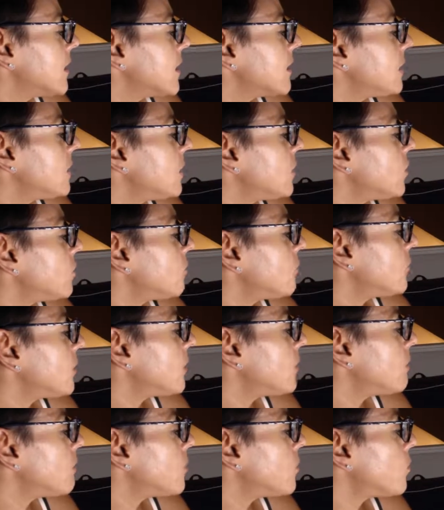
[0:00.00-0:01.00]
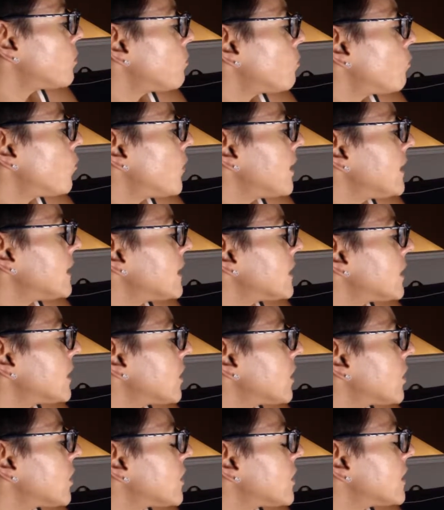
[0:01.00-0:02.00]
Tio Filemon winks at
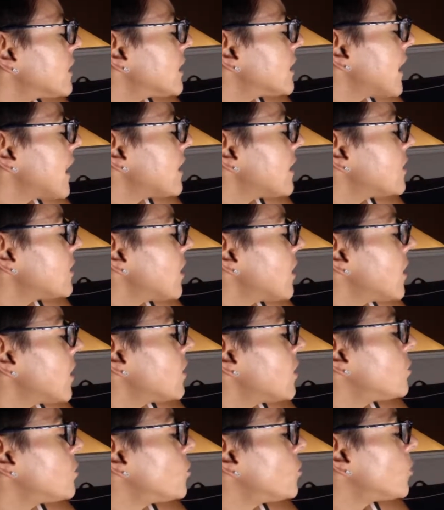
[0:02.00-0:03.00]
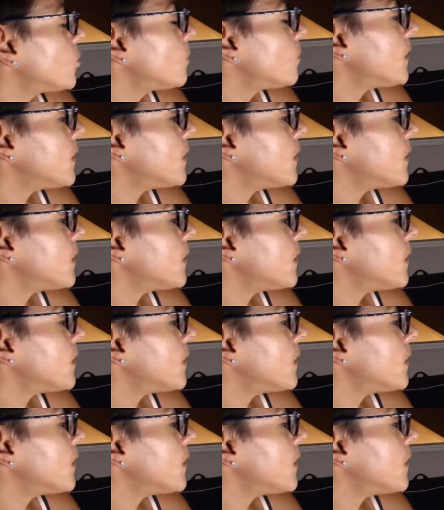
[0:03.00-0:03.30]
her and says, You'll be